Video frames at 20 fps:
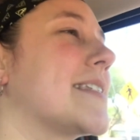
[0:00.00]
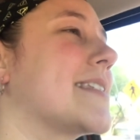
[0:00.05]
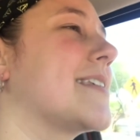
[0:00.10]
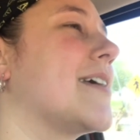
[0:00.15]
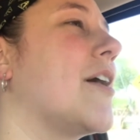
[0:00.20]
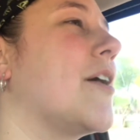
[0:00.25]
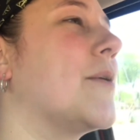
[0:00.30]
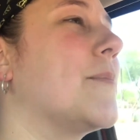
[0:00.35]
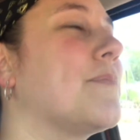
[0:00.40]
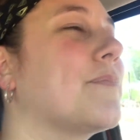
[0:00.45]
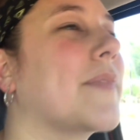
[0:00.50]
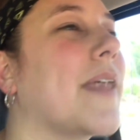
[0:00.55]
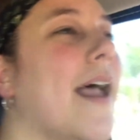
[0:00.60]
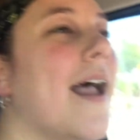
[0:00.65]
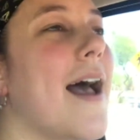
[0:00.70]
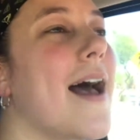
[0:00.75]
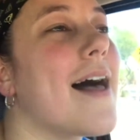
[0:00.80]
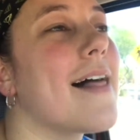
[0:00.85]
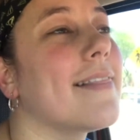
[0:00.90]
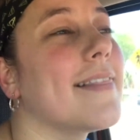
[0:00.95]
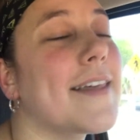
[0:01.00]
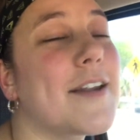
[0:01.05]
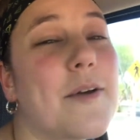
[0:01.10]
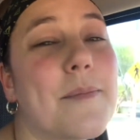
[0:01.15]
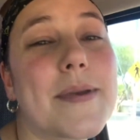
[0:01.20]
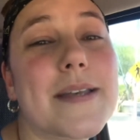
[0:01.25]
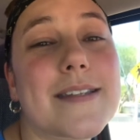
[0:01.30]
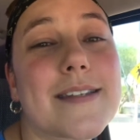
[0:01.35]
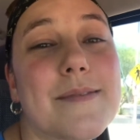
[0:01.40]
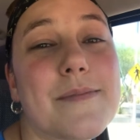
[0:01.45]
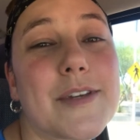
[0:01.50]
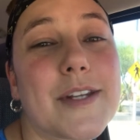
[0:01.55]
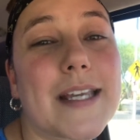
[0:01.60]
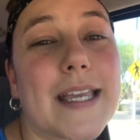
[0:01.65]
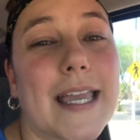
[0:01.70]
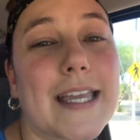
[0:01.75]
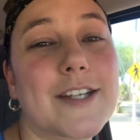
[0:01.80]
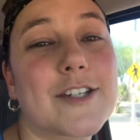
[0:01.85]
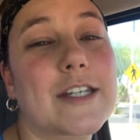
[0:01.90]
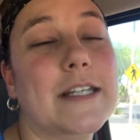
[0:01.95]
So little
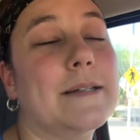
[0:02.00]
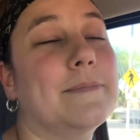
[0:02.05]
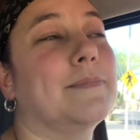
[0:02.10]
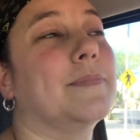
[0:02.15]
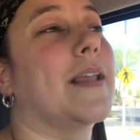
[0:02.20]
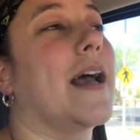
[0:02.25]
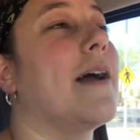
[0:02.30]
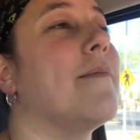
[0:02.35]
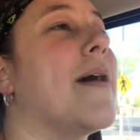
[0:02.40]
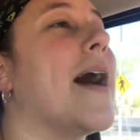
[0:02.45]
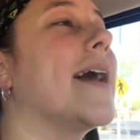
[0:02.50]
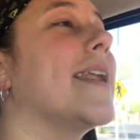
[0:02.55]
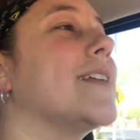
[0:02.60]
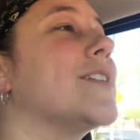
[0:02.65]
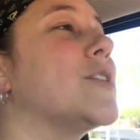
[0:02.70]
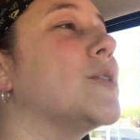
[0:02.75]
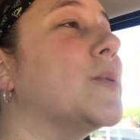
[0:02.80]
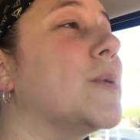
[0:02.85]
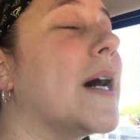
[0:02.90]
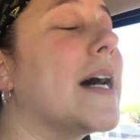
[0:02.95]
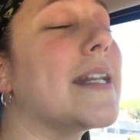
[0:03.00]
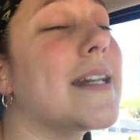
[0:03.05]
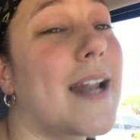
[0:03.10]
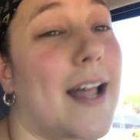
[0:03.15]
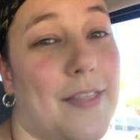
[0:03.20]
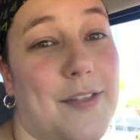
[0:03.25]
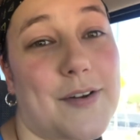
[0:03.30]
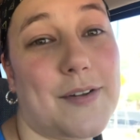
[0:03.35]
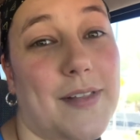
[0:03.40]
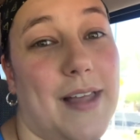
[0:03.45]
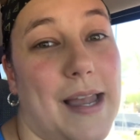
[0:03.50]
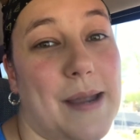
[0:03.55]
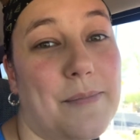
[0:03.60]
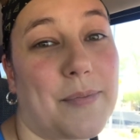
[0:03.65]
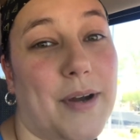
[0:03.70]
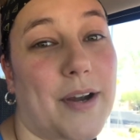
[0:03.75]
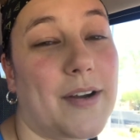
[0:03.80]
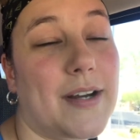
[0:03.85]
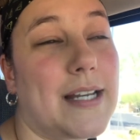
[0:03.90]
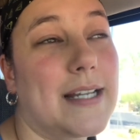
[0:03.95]
miscommunication. I'm headed to another
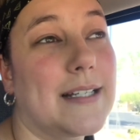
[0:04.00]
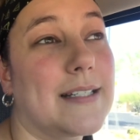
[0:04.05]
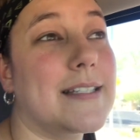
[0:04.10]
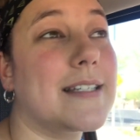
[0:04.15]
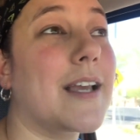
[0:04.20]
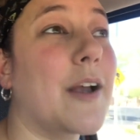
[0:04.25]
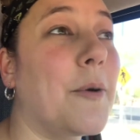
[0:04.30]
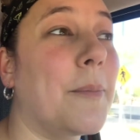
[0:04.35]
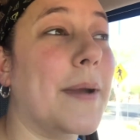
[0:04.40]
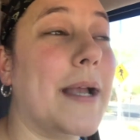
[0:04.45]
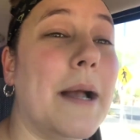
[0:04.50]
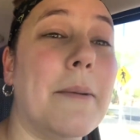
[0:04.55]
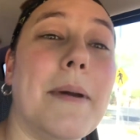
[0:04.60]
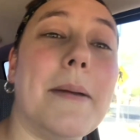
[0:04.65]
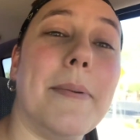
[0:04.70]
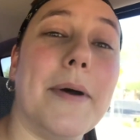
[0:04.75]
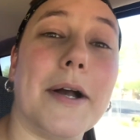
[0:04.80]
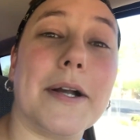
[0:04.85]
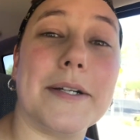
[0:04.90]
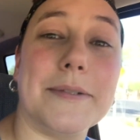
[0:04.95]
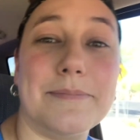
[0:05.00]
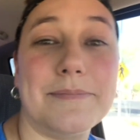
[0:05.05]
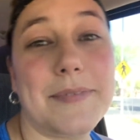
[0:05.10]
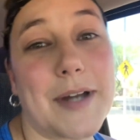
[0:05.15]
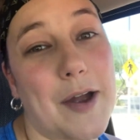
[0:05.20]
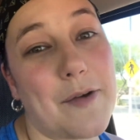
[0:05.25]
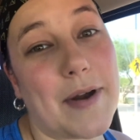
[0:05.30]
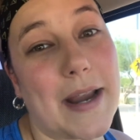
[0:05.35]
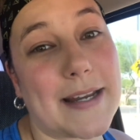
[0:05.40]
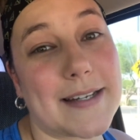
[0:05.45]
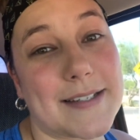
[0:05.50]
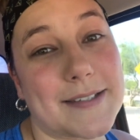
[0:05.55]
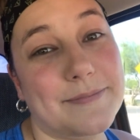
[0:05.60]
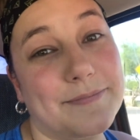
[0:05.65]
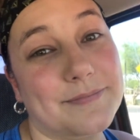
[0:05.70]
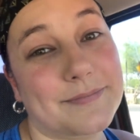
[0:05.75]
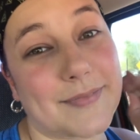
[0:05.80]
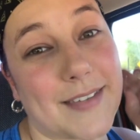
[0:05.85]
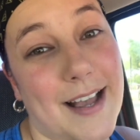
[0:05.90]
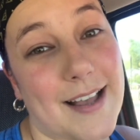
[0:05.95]
library to go pick up my book. All right,
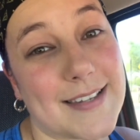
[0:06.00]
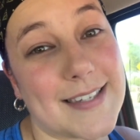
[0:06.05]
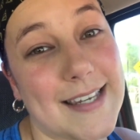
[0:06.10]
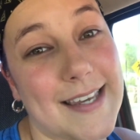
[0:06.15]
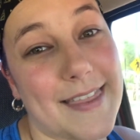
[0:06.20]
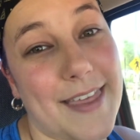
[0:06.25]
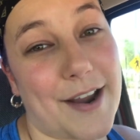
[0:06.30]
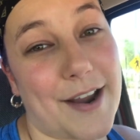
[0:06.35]
I'll see you